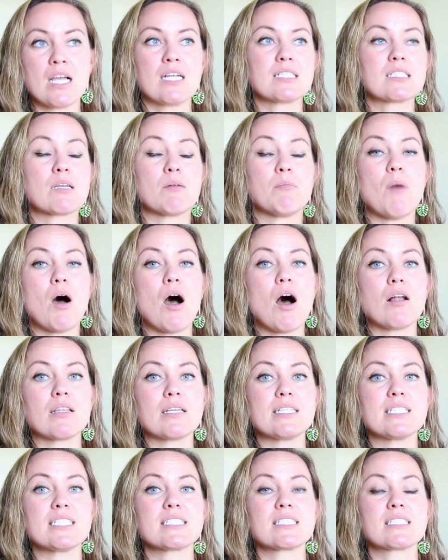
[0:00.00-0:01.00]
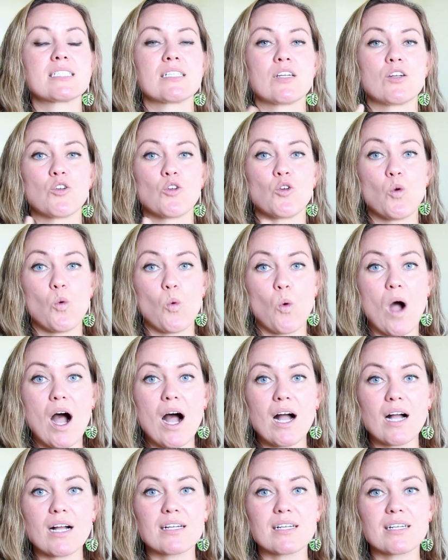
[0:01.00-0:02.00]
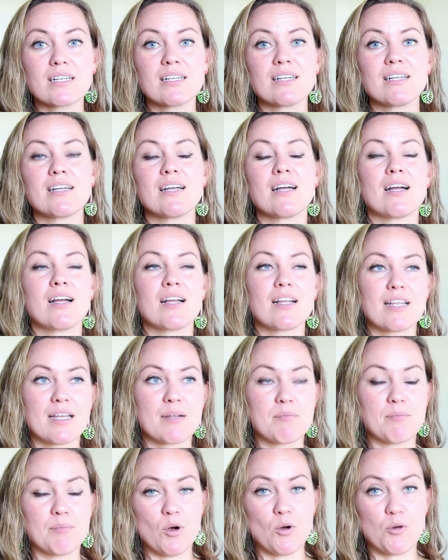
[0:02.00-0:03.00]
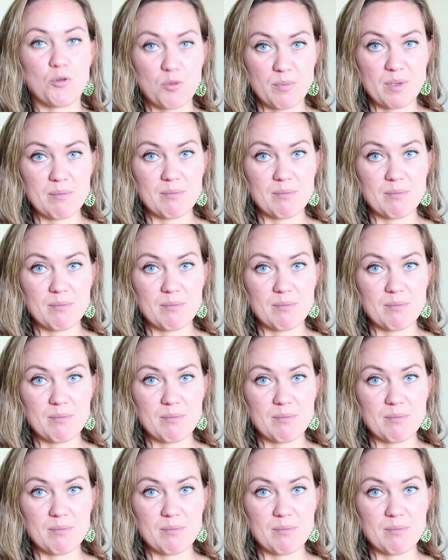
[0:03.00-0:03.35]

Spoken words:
Tamales, guac, can both be